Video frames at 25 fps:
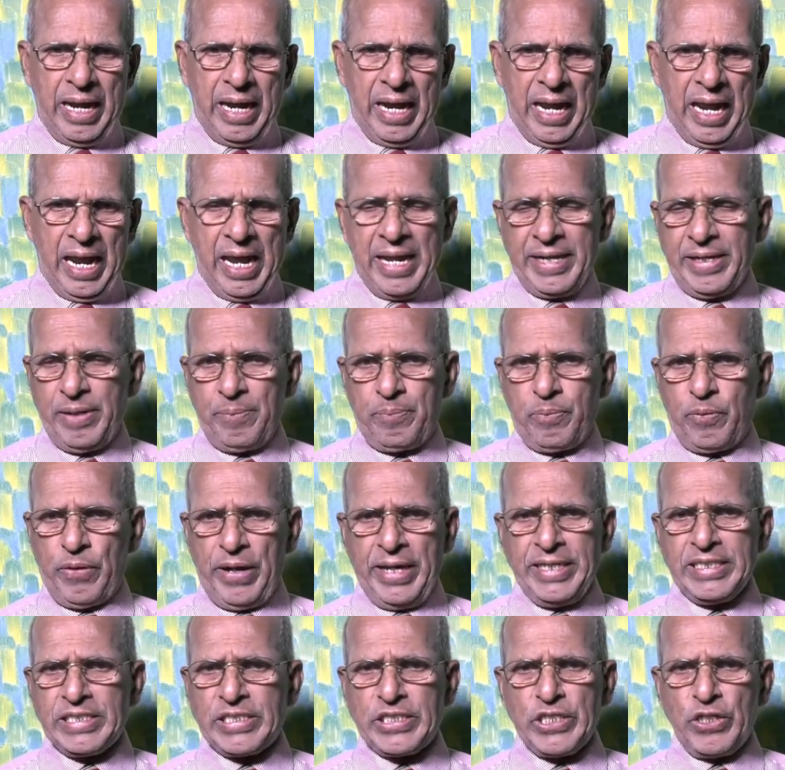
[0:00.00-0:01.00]
And
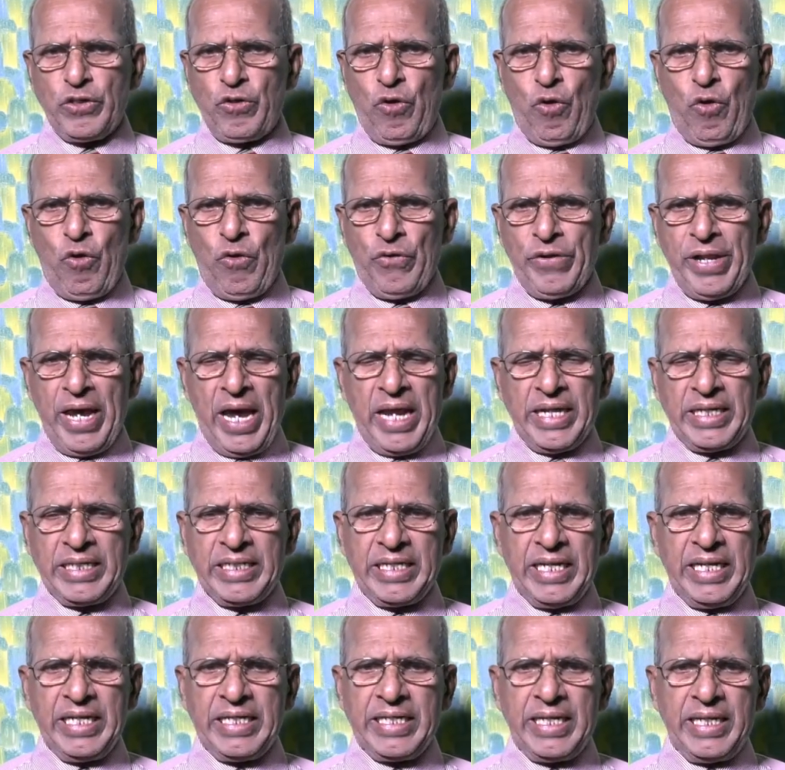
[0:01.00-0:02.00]
praise the Lord and
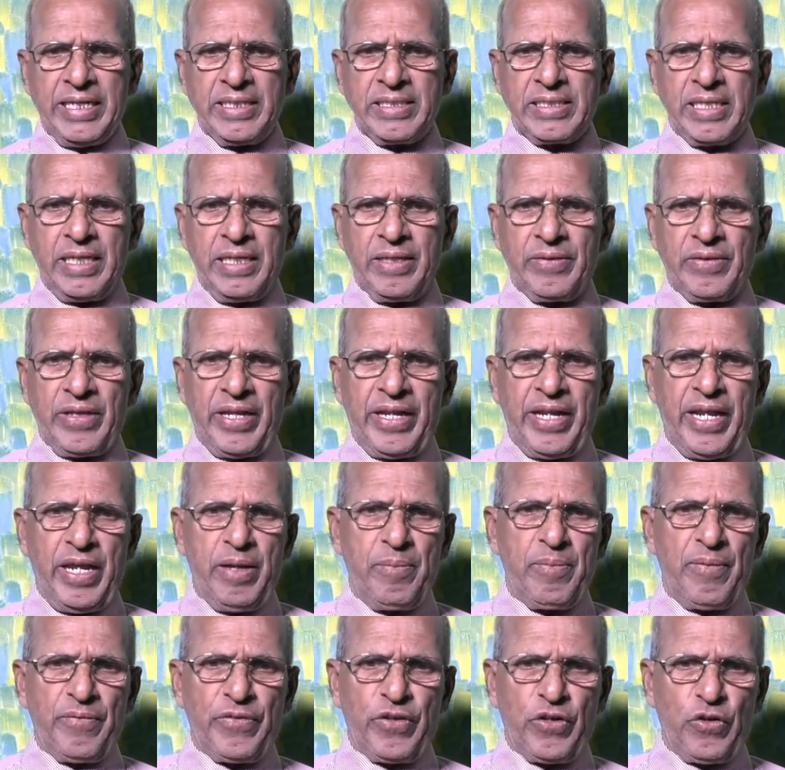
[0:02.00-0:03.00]
greetings in the
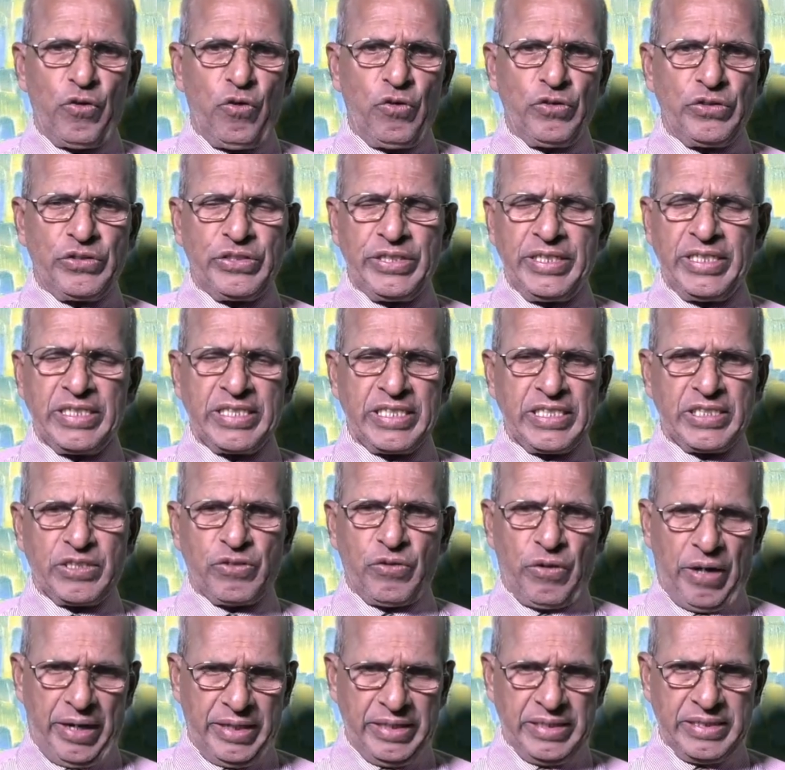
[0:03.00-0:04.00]
name of the Lord Jesus
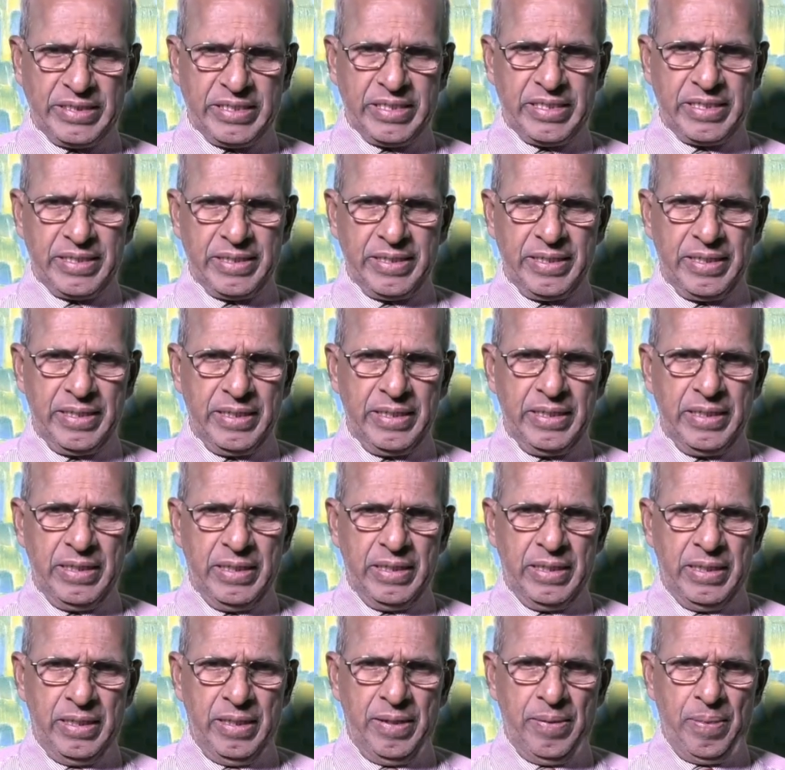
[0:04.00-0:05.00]
Christ.
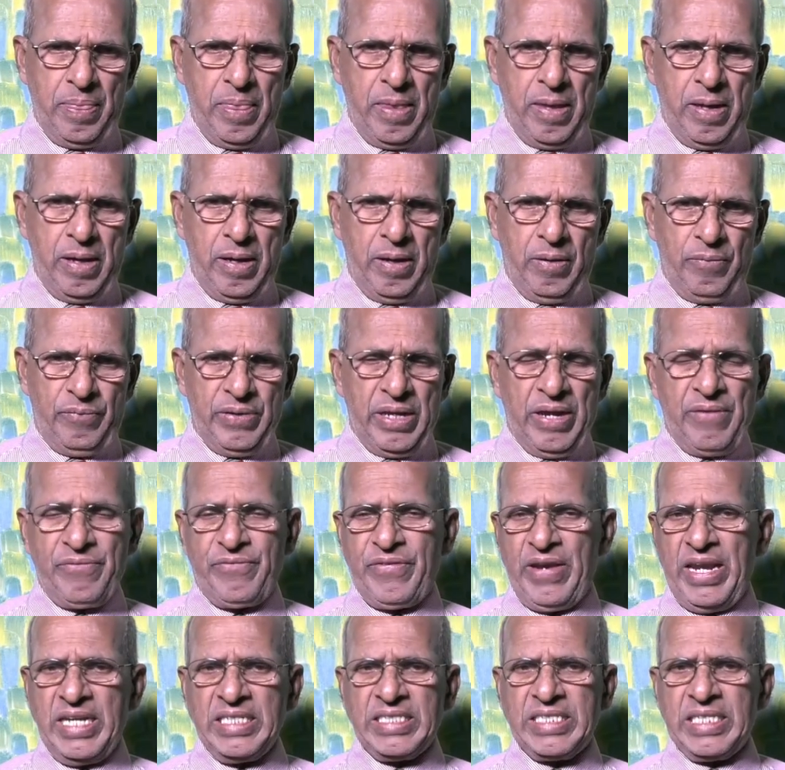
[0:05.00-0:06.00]
We are
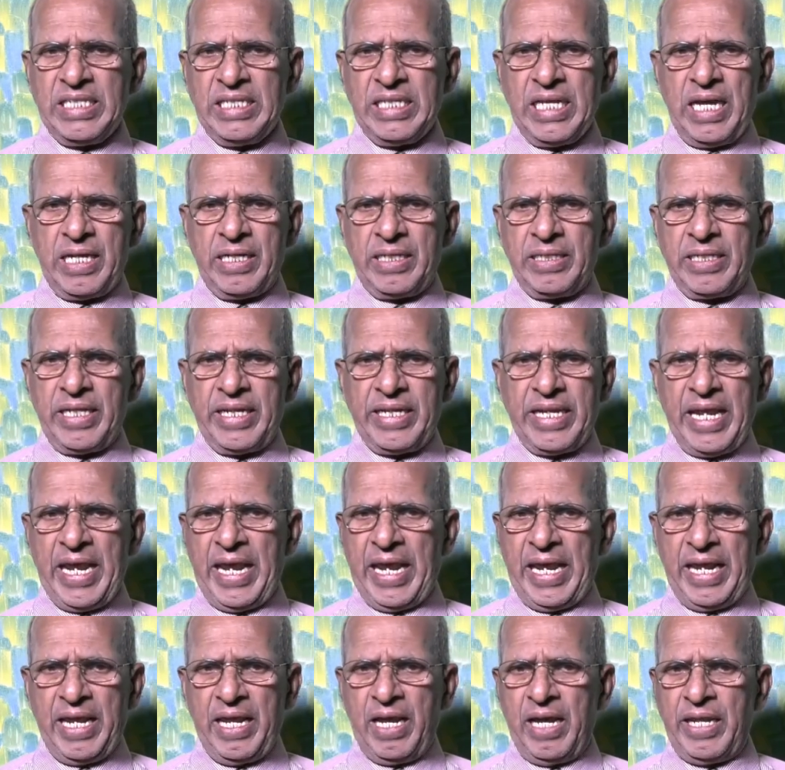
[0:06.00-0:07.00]
facing another
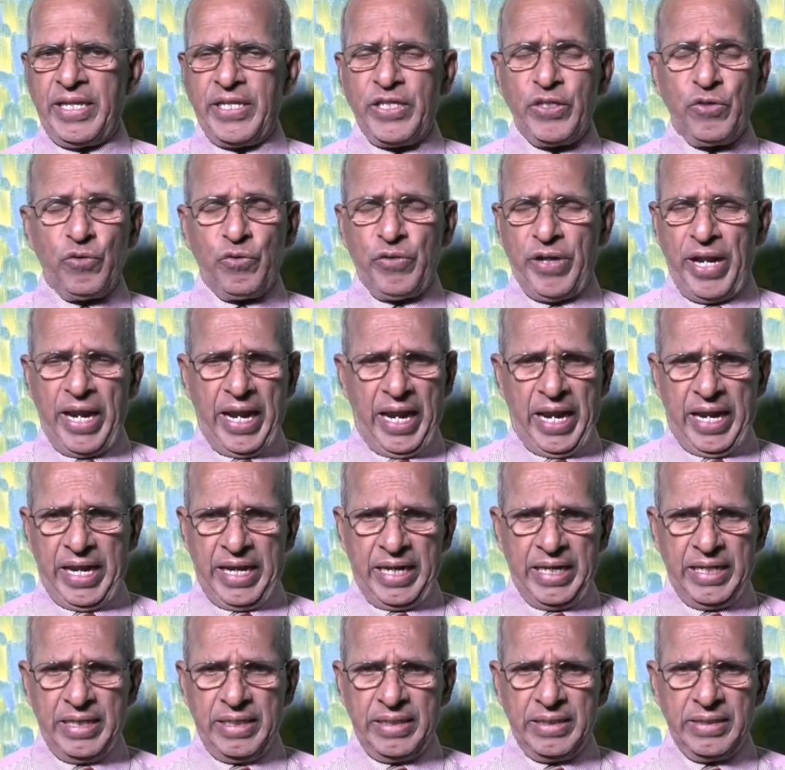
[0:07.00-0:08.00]
day, a new
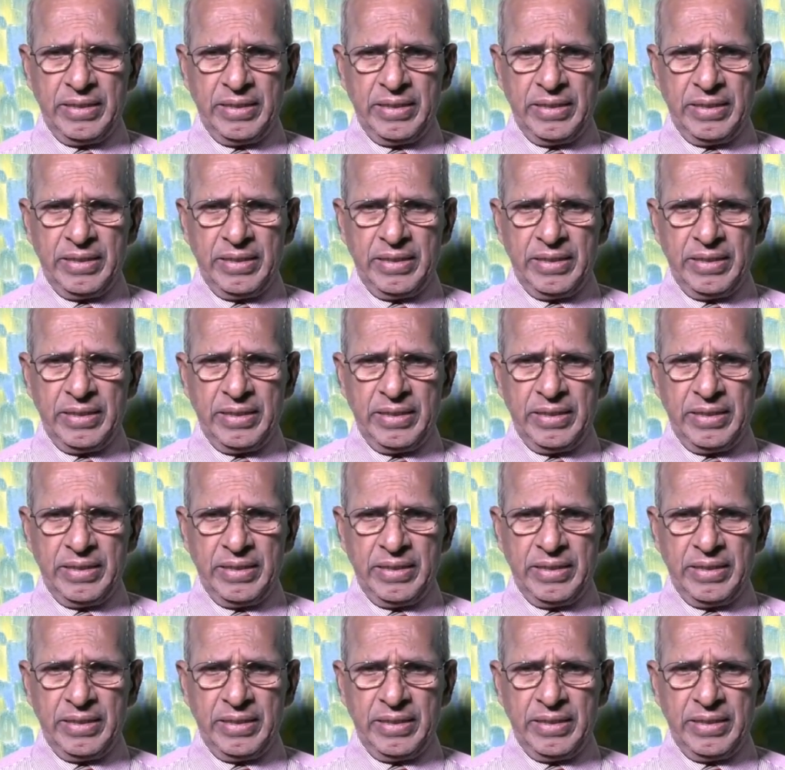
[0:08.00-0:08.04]
day.